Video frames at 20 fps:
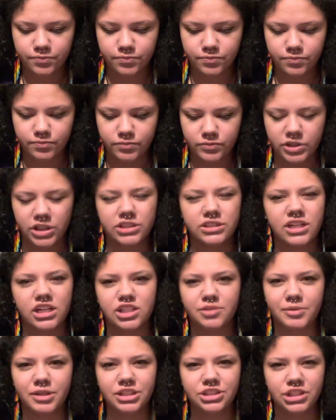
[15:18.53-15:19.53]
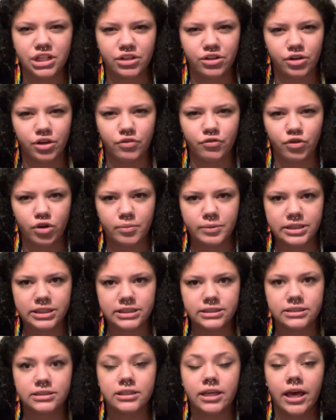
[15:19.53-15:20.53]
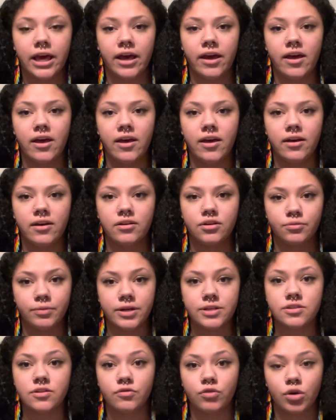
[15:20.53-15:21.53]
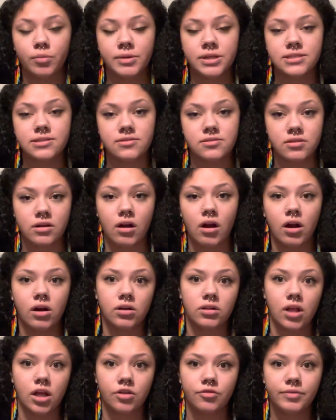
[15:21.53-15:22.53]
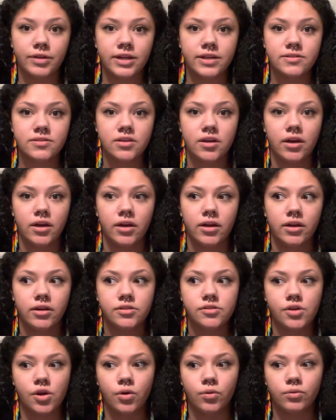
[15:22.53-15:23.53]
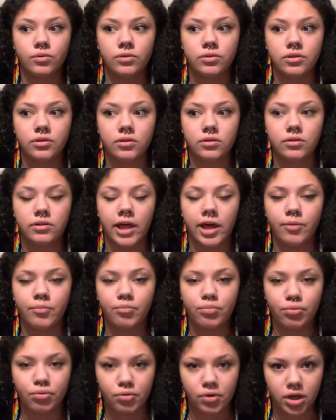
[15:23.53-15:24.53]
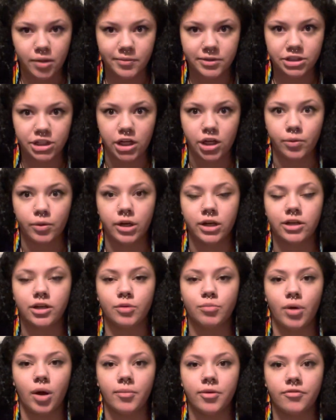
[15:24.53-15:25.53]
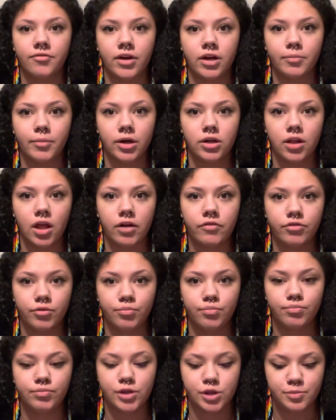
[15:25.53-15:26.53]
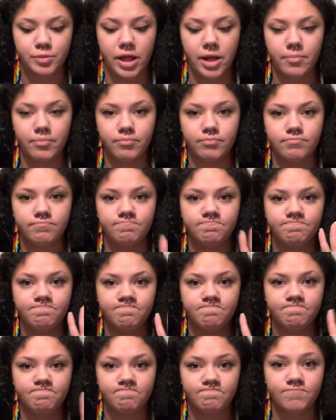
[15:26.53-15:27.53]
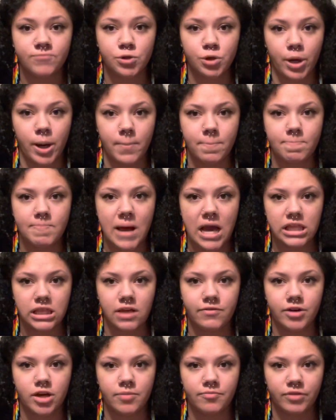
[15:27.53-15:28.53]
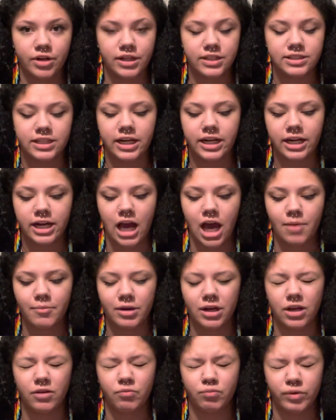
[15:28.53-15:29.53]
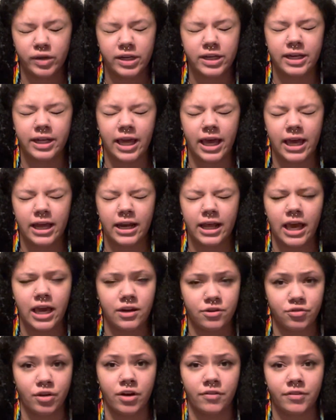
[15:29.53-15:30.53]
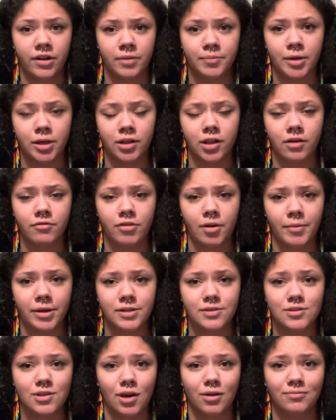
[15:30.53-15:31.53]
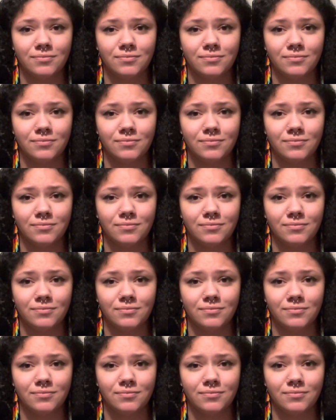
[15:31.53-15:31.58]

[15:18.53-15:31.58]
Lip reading: there's not as many gender conformities and race conformities as there are in a lot of plays, so like pretty much anyone could probably find a monologue from this play. It's great. I love it. I'm very excited. I'm gonna read it again and try to find a monologue from it. So